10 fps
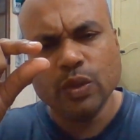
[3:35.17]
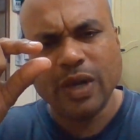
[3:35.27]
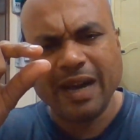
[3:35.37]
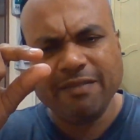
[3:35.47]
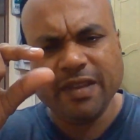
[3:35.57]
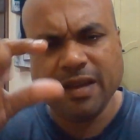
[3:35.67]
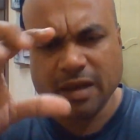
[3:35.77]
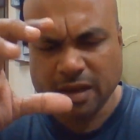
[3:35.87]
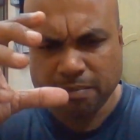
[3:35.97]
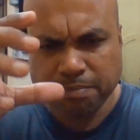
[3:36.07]
have
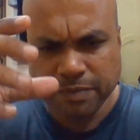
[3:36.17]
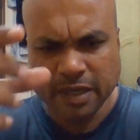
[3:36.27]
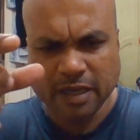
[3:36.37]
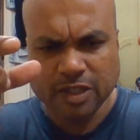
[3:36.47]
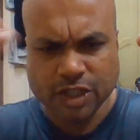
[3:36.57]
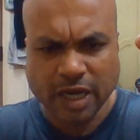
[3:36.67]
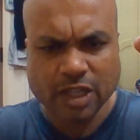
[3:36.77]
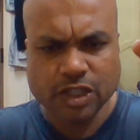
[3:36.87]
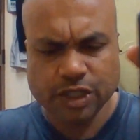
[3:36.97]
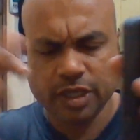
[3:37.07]
the
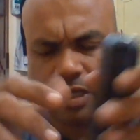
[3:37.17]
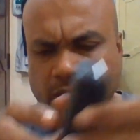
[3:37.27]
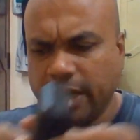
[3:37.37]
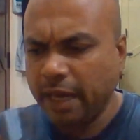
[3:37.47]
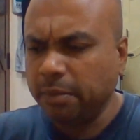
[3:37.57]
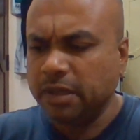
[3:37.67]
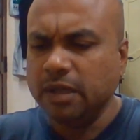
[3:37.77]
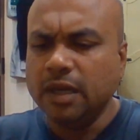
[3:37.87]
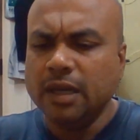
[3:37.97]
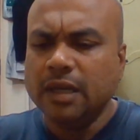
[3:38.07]
charge cable.
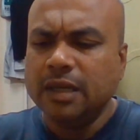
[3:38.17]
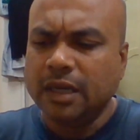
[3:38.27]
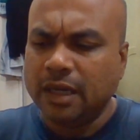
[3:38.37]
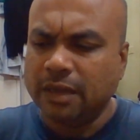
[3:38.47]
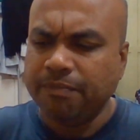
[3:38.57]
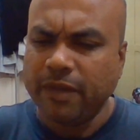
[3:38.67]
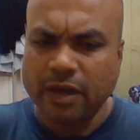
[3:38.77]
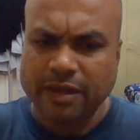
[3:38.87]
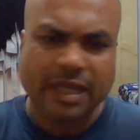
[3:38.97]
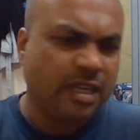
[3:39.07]

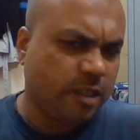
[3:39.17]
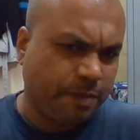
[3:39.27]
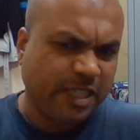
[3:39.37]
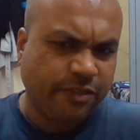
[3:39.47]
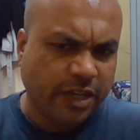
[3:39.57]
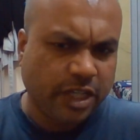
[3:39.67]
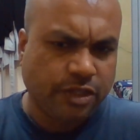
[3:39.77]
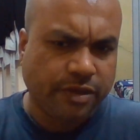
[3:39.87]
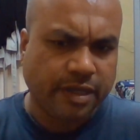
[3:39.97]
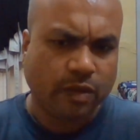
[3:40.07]
There is
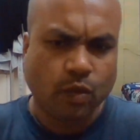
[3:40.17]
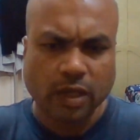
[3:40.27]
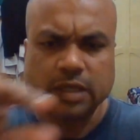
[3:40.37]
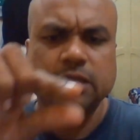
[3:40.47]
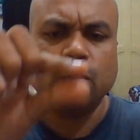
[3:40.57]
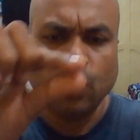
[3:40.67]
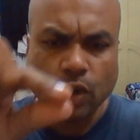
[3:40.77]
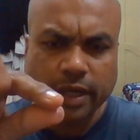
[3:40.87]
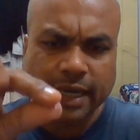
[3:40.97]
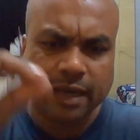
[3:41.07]
specification written what is the
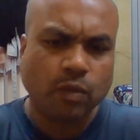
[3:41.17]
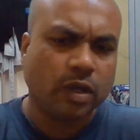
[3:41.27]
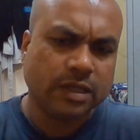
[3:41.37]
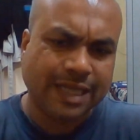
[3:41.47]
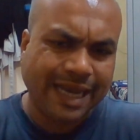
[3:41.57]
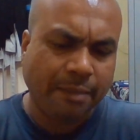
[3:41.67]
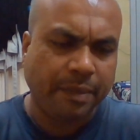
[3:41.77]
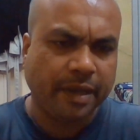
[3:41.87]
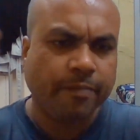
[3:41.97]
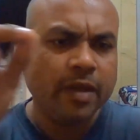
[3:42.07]
volt and what is the
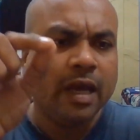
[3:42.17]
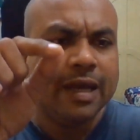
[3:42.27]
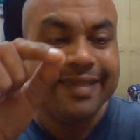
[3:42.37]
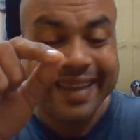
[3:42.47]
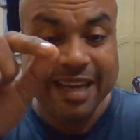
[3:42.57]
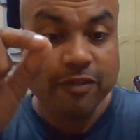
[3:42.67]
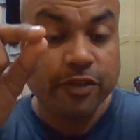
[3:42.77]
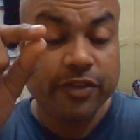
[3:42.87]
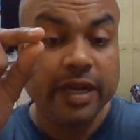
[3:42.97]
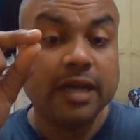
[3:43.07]
ampere. There, if you
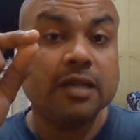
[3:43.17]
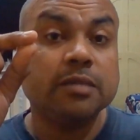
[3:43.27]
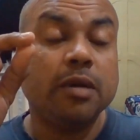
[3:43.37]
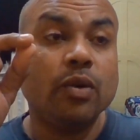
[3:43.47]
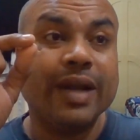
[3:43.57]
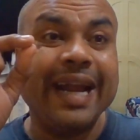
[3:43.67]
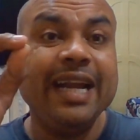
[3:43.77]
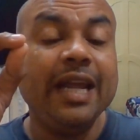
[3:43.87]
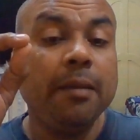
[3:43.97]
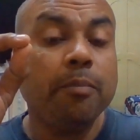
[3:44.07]
see, it is about
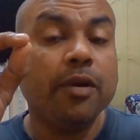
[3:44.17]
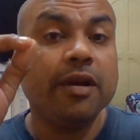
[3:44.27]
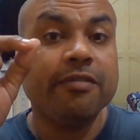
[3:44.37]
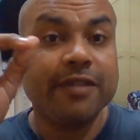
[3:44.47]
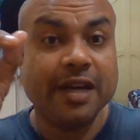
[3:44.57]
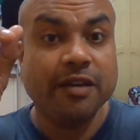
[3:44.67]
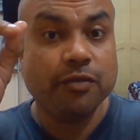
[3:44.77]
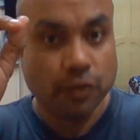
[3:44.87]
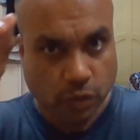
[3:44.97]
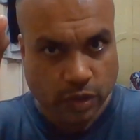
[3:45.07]
19.5
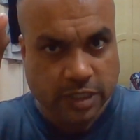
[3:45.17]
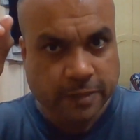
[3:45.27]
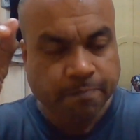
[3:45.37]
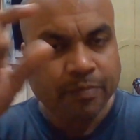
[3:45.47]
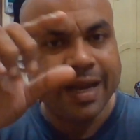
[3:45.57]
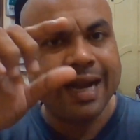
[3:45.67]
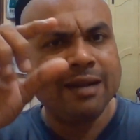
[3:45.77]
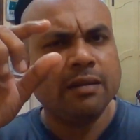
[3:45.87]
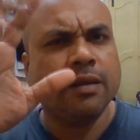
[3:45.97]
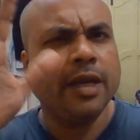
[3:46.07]
volts
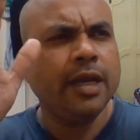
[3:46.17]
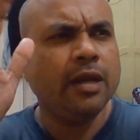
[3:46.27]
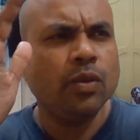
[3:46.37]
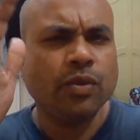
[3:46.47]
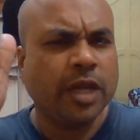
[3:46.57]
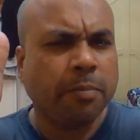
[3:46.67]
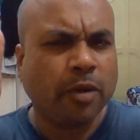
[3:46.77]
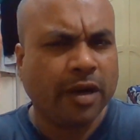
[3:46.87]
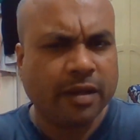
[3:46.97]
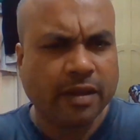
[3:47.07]
and 3 to
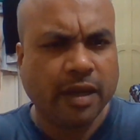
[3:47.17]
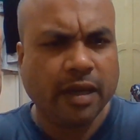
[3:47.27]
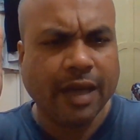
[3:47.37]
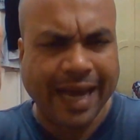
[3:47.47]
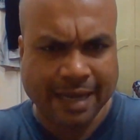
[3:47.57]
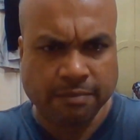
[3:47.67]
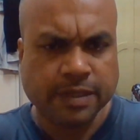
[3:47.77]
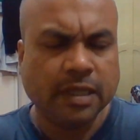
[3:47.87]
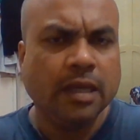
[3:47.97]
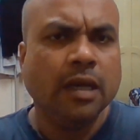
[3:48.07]
3.3
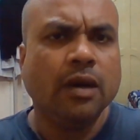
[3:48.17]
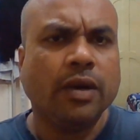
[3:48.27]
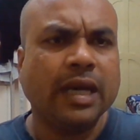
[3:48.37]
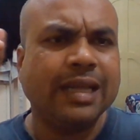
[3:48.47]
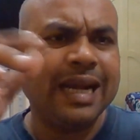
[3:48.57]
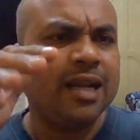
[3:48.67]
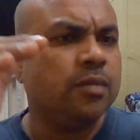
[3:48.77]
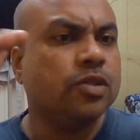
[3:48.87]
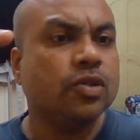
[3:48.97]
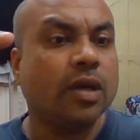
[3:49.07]
amps. Okay, that
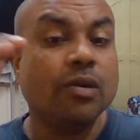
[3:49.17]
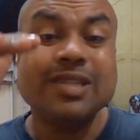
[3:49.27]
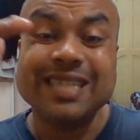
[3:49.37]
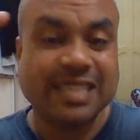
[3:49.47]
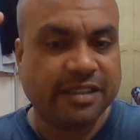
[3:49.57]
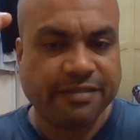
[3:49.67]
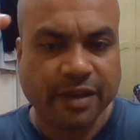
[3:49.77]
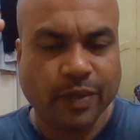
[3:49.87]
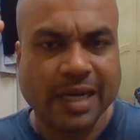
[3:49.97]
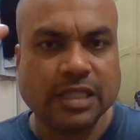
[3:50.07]
comes to around
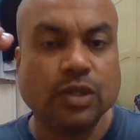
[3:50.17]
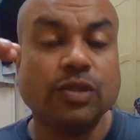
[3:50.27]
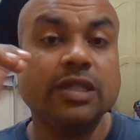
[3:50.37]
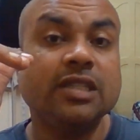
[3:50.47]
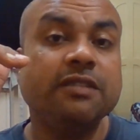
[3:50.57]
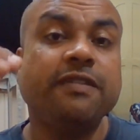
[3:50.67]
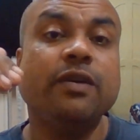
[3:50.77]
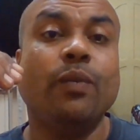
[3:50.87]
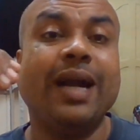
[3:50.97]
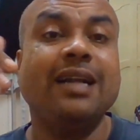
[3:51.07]
65 watts. So
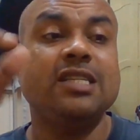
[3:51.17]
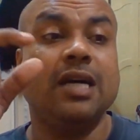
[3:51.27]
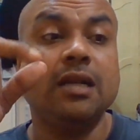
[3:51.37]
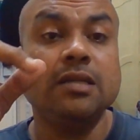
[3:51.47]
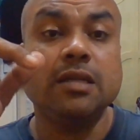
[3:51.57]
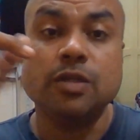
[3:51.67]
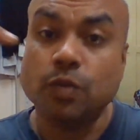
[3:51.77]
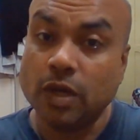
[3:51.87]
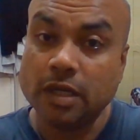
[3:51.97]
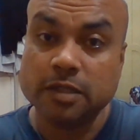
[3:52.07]
65 watt charger is
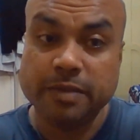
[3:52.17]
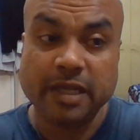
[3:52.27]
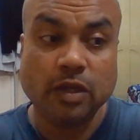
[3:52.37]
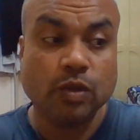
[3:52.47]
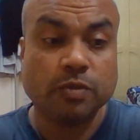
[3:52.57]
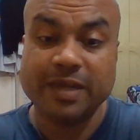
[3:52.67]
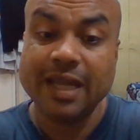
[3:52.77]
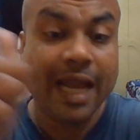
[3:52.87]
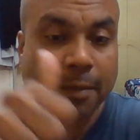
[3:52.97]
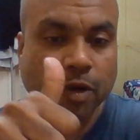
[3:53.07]
what is being used by
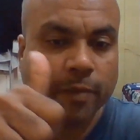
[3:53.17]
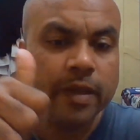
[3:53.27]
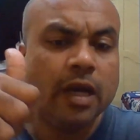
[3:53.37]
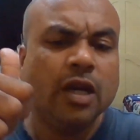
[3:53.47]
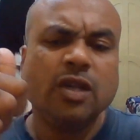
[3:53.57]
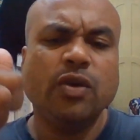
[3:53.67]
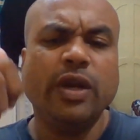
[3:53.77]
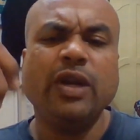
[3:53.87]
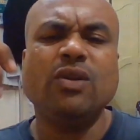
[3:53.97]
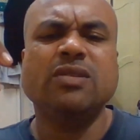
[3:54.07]
the laptop. So you
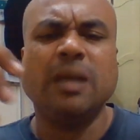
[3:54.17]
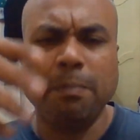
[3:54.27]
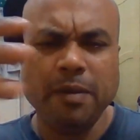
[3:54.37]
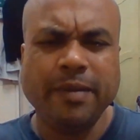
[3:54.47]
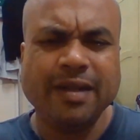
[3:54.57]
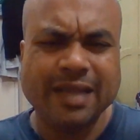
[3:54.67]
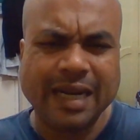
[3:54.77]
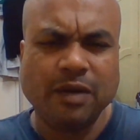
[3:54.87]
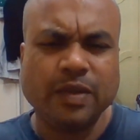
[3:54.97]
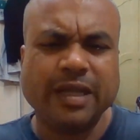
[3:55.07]
need to supplement
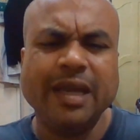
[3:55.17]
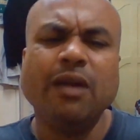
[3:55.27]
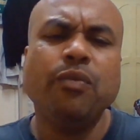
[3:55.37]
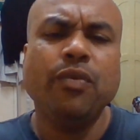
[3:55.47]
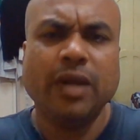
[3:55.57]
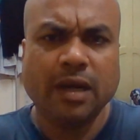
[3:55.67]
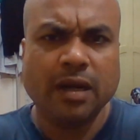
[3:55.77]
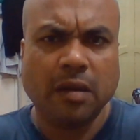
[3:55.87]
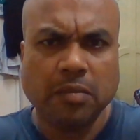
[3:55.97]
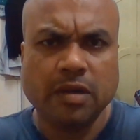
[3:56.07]
that with an
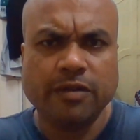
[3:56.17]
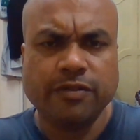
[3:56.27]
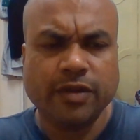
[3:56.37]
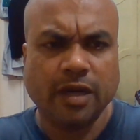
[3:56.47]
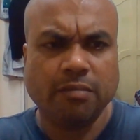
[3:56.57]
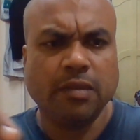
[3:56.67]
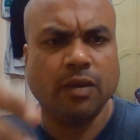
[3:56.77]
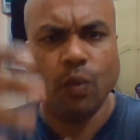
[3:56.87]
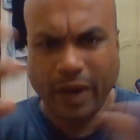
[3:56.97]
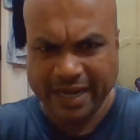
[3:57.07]
equivalent number of
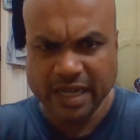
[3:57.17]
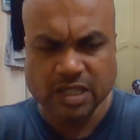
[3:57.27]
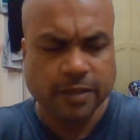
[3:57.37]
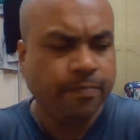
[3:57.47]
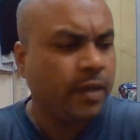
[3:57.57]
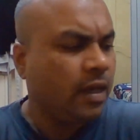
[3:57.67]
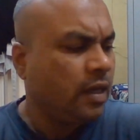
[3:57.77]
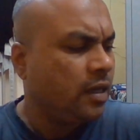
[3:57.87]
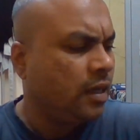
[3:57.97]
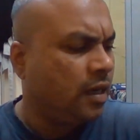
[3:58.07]
wattage.
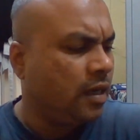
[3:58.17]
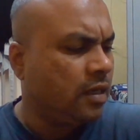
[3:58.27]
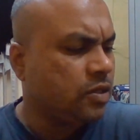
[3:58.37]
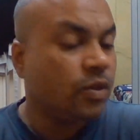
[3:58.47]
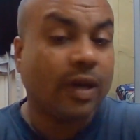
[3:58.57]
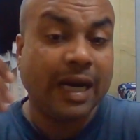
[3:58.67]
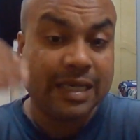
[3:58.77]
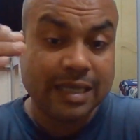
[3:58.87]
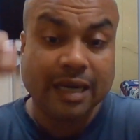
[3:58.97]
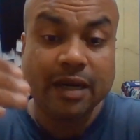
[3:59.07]
So I
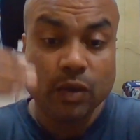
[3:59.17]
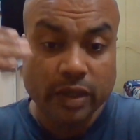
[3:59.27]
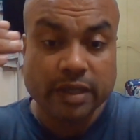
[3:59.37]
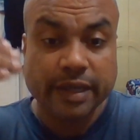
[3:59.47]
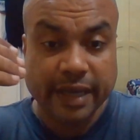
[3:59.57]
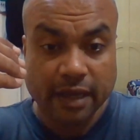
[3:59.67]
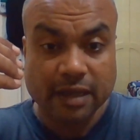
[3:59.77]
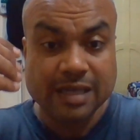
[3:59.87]
started doing the digging.